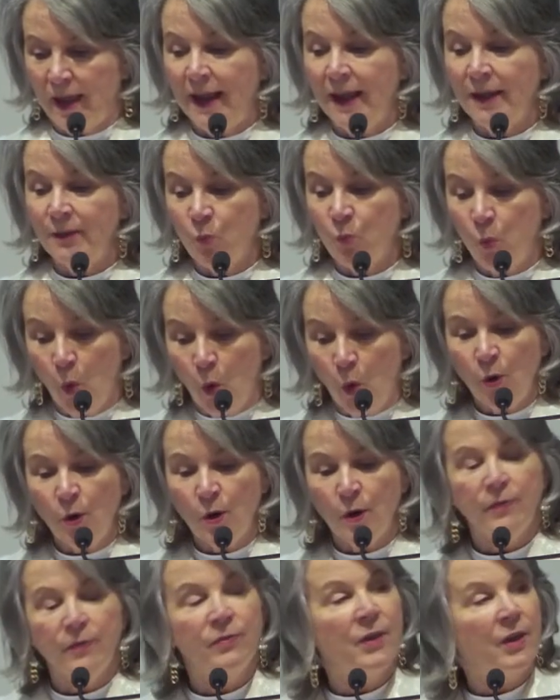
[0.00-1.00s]
had
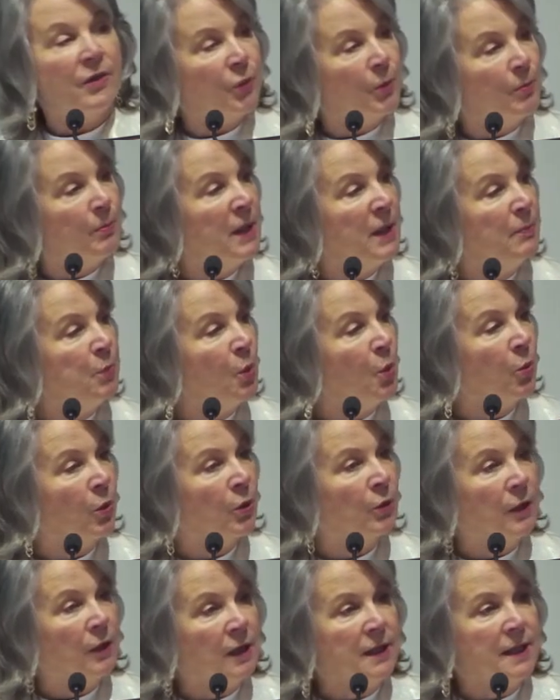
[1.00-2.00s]
warned that the people were
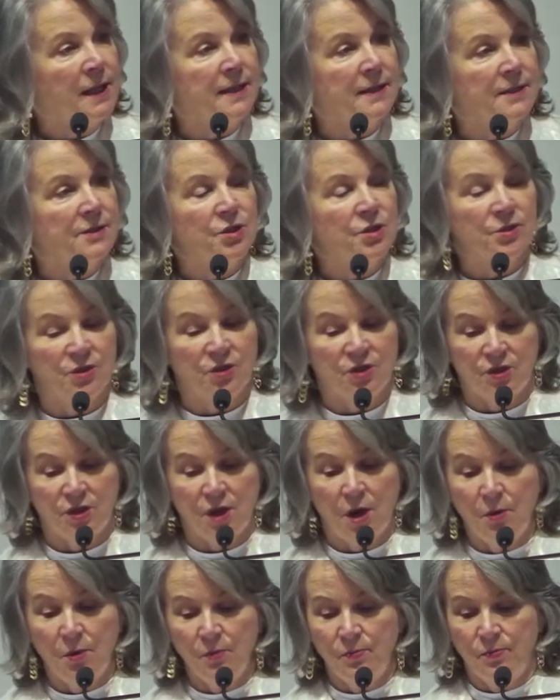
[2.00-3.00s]
looking to
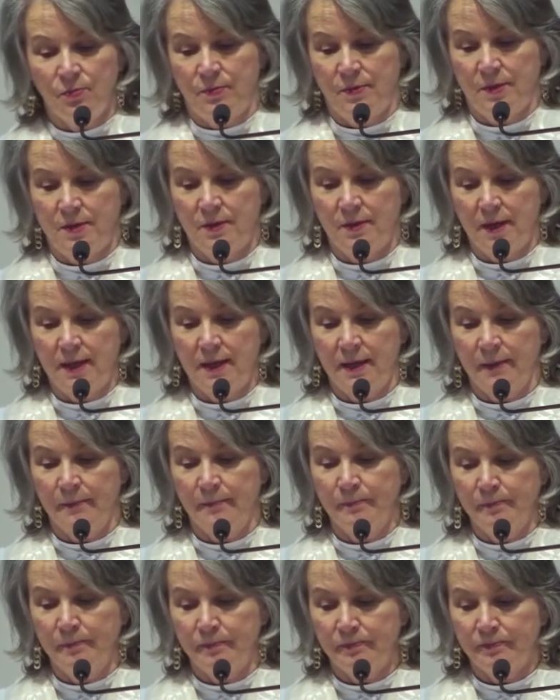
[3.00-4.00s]
stone
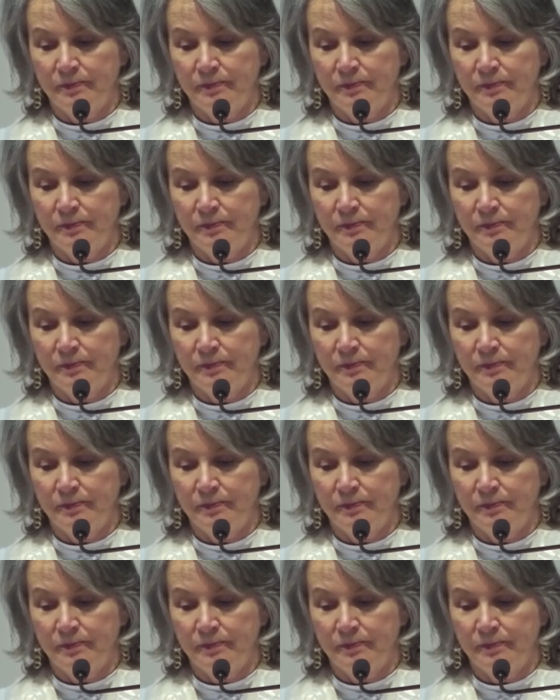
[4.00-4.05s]
him.